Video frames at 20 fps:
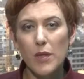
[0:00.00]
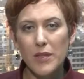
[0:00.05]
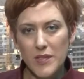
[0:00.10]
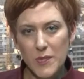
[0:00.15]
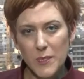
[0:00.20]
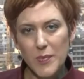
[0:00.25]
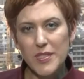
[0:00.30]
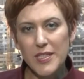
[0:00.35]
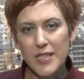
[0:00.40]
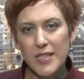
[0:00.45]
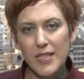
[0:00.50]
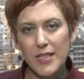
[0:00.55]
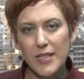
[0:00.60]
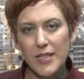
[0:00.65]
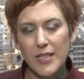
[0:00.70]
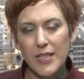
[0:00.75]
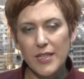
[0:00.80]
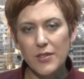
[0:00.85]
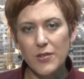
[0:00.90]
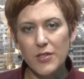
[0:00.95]
What is
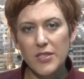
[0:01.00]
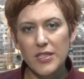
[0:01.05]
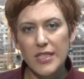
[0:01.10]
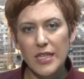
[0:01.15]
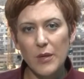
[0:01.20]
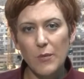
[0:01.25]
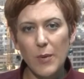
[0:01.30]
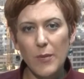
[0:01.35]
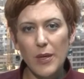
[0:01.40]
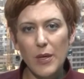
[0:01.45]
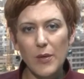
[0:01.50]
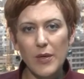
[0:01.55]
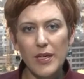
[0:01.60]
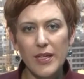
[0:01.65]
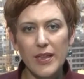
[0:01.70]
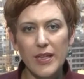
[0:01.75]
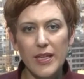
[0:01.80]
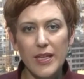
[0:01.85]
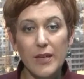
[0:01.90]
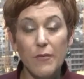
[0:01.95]
particularly interesting when we look
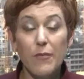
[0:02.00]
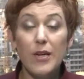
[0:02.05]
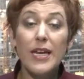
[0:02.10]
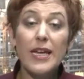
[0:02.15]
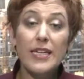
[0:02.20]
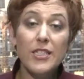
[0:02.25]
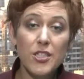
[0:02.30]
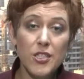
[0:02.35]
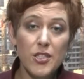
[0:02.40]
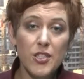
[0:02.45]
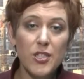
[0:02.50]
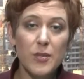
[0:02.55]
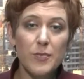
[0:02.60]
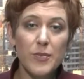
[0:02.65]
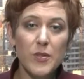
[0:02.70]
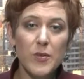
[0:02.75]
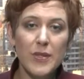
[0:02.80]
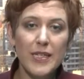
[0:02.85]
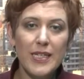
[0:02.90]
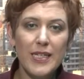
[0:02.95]
at the relationship
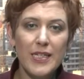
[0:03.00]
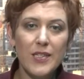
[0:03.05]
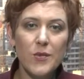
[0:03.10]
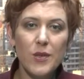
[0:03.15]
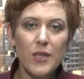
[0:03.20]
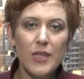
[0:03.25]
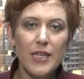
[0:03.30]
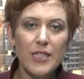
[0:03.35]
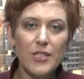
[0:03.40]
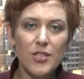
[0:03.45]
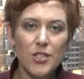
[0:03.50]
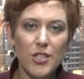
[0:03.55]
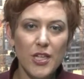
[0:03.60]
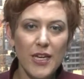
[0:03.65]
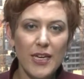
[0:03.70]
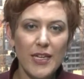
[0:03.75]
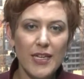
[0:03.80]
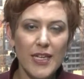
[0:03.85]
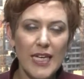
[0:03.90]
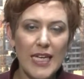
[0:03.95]
between Israel and
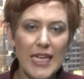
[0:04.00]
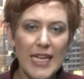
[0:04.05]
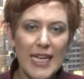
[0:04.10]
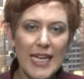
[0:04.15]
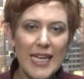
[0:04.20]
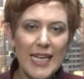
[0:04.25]
China